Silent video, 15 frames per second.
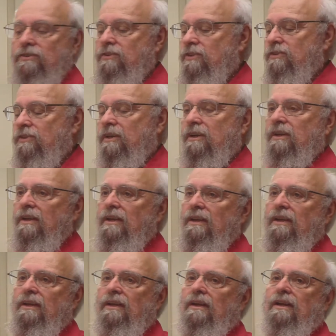this is the
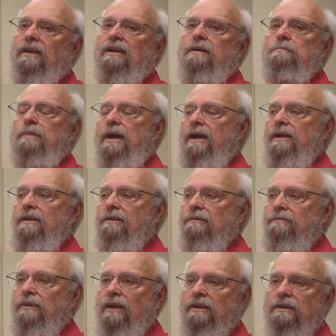combined
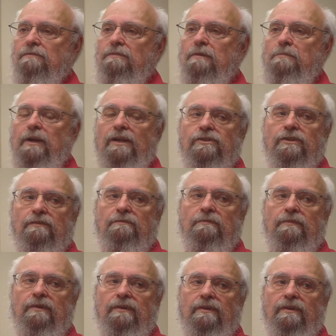effect of a bunch of,
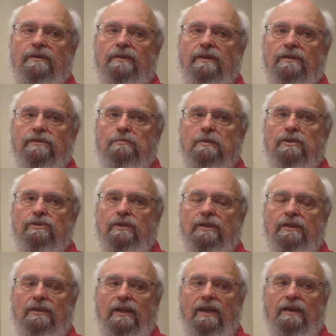
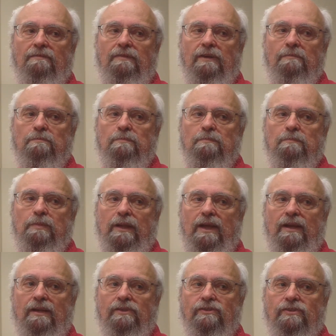especially the heavy
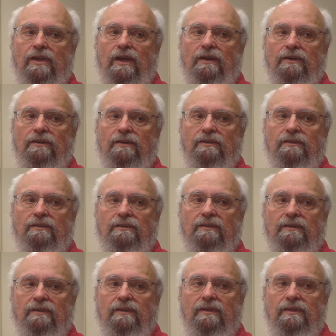planets, Saturn,
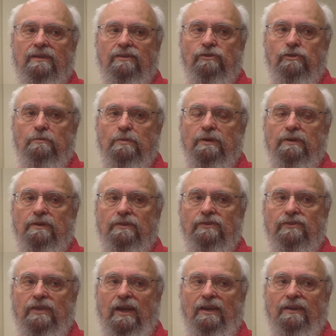Jupiter
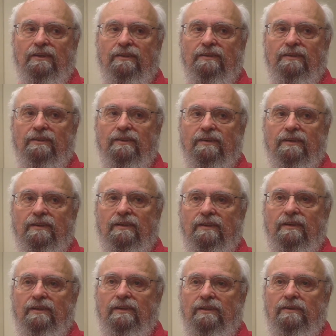and Saturn,
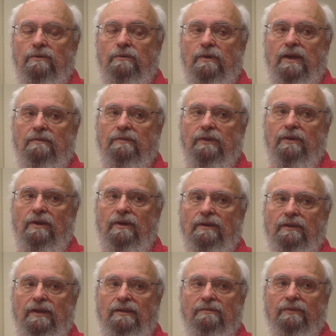who have a
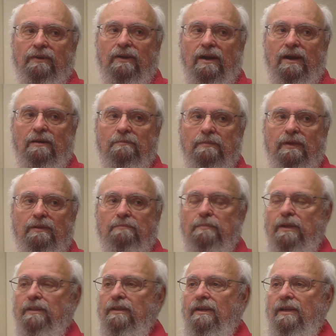long lever arm,
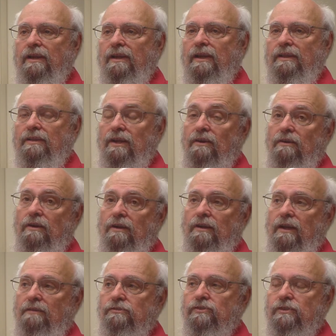and they all
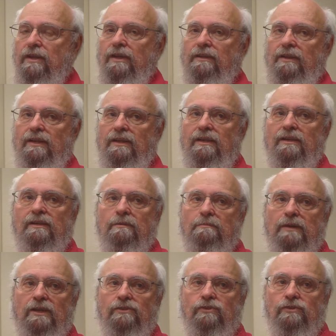have slightly
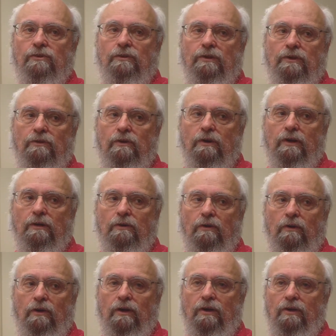incommensurate
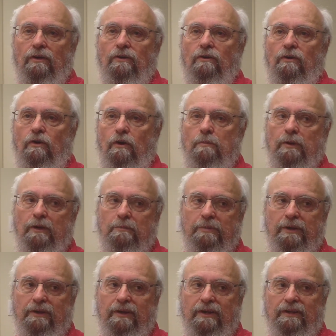orbital
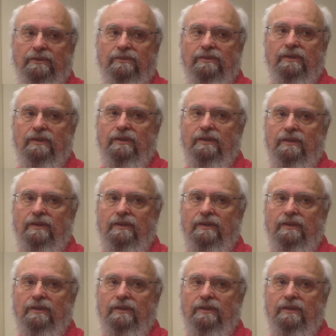periods.